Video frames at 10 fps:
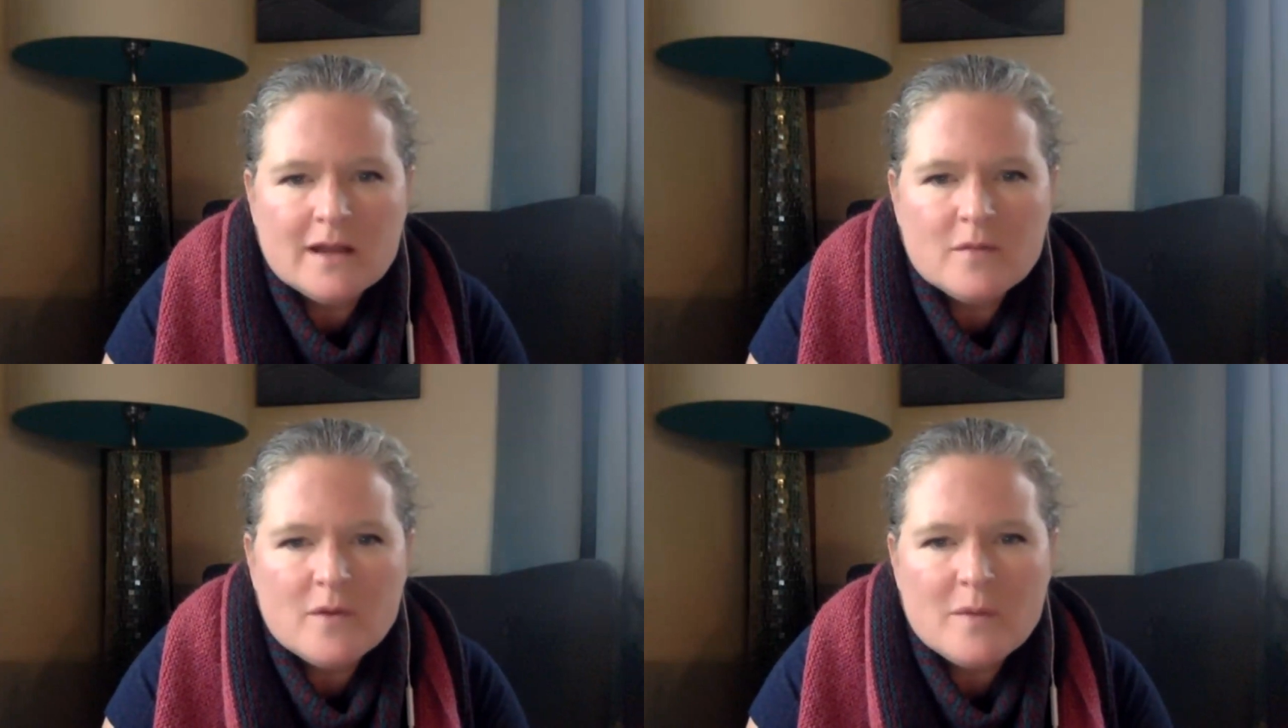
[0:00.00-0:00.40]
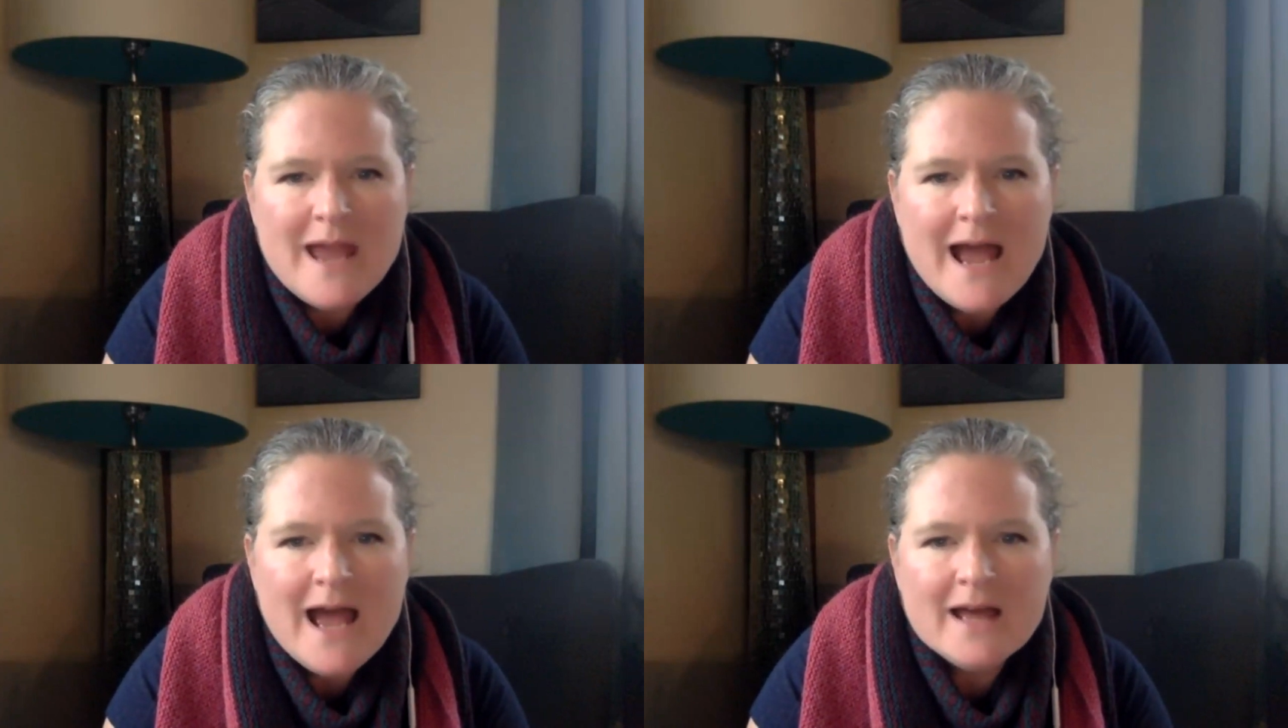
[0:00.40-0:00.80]
and when we
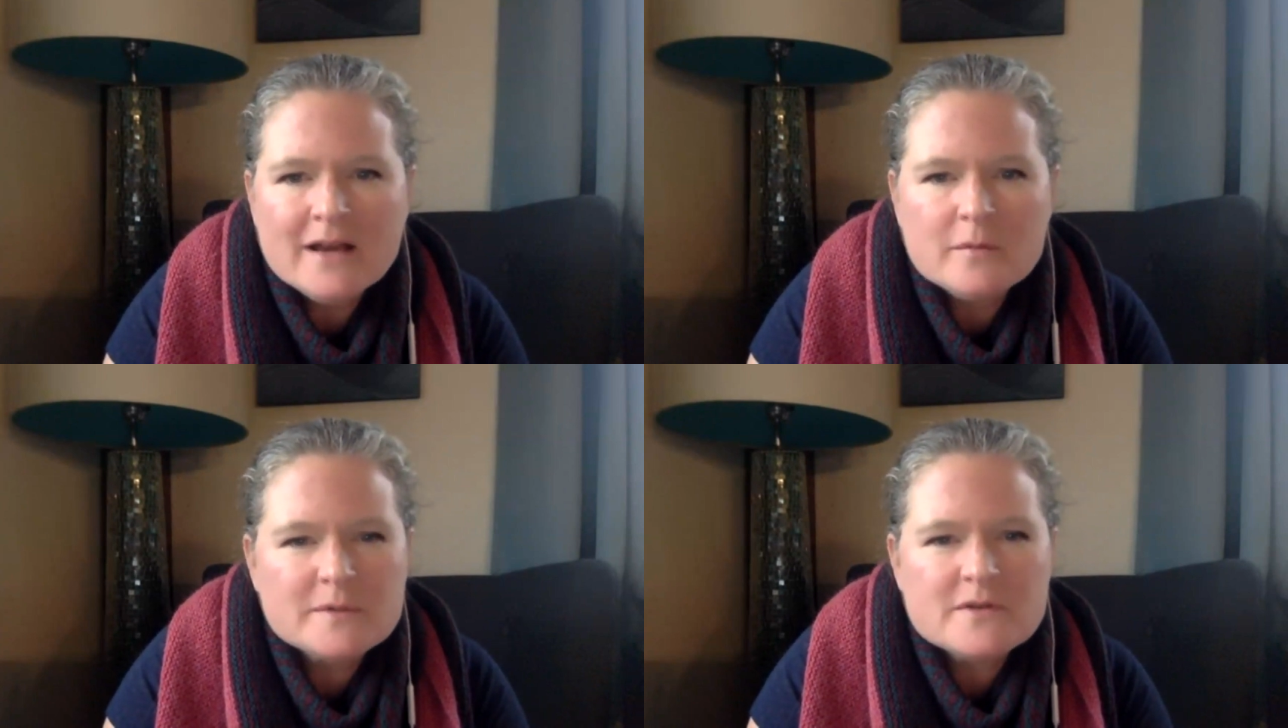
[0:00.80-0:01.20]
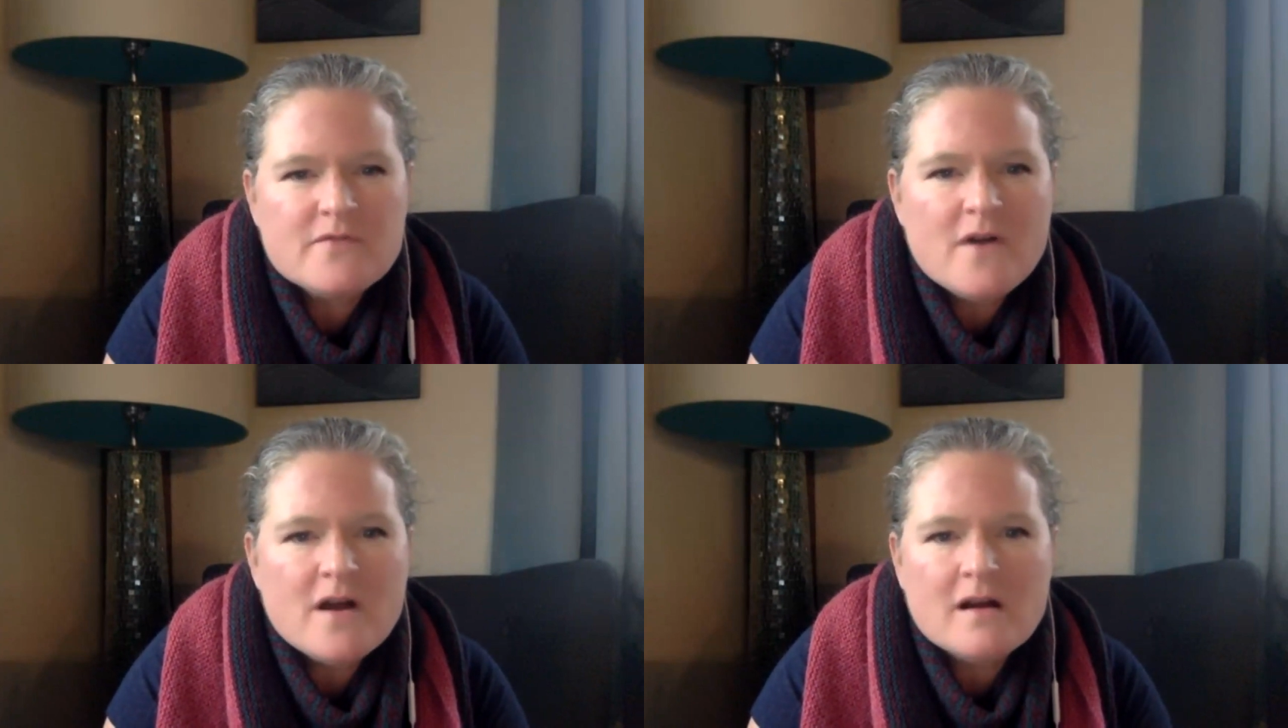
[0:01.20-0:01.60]
had, it was a
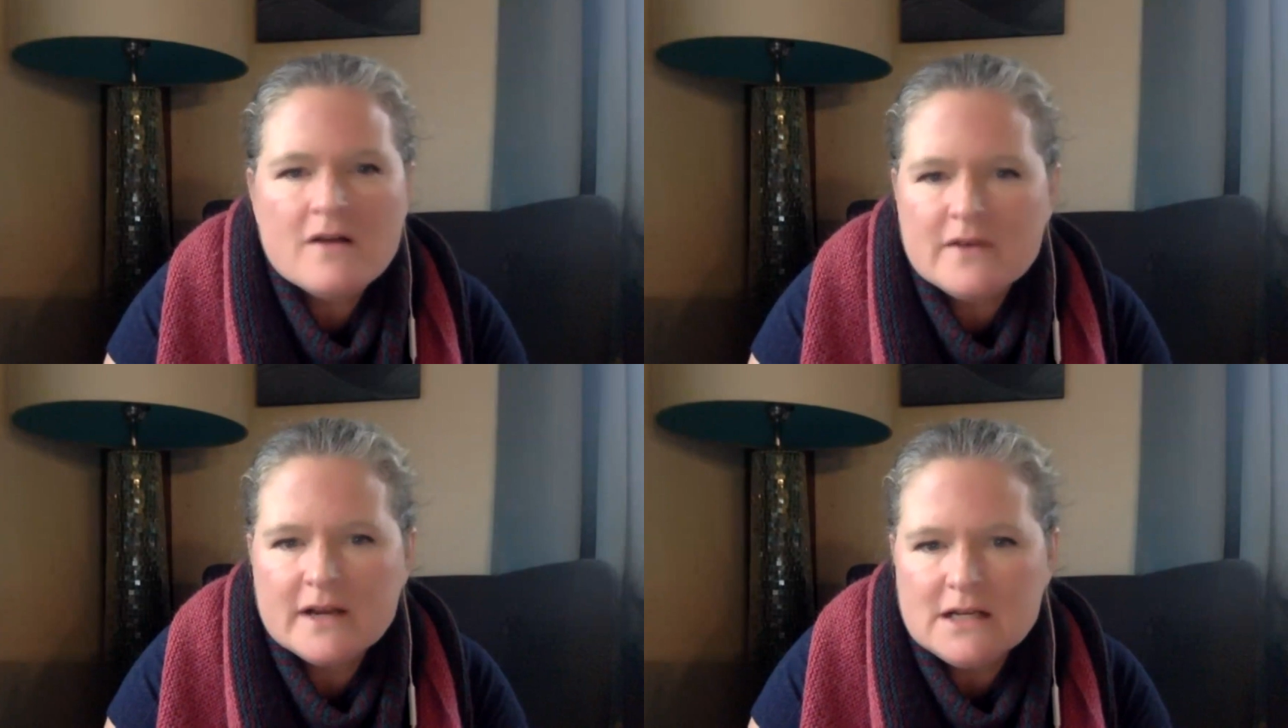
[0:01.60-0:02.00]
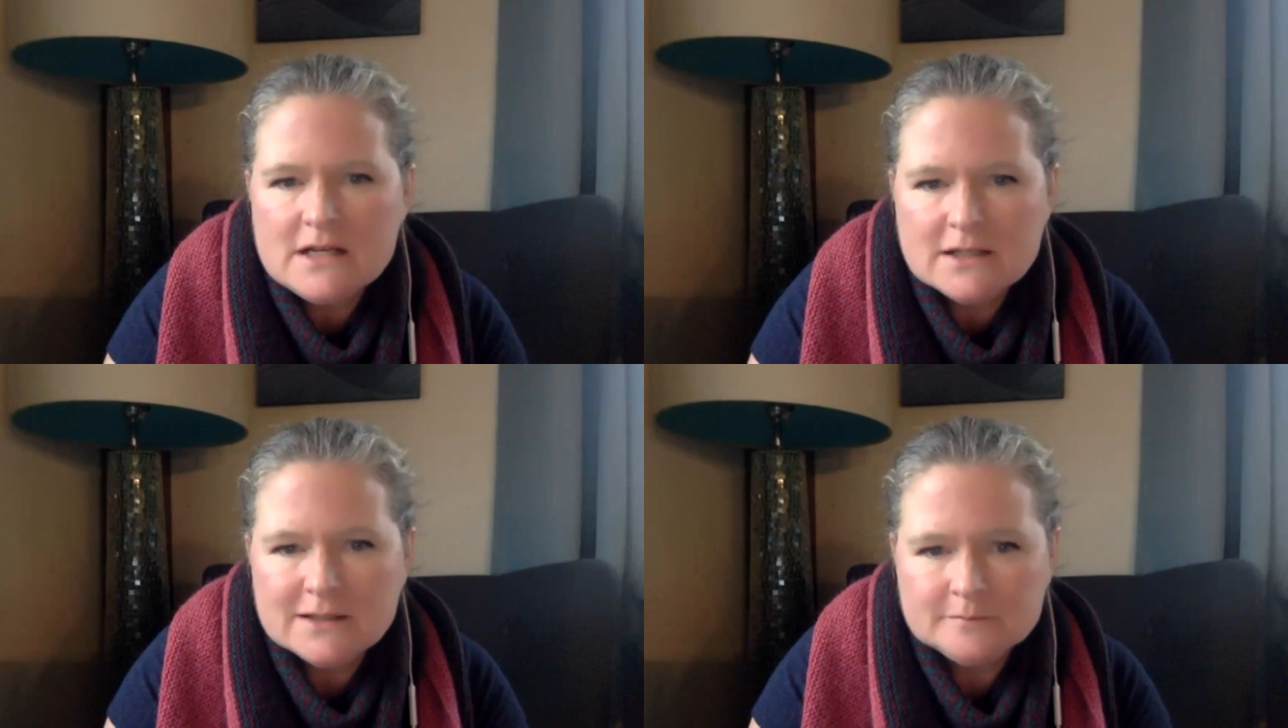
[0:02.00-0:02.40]
far-off idea.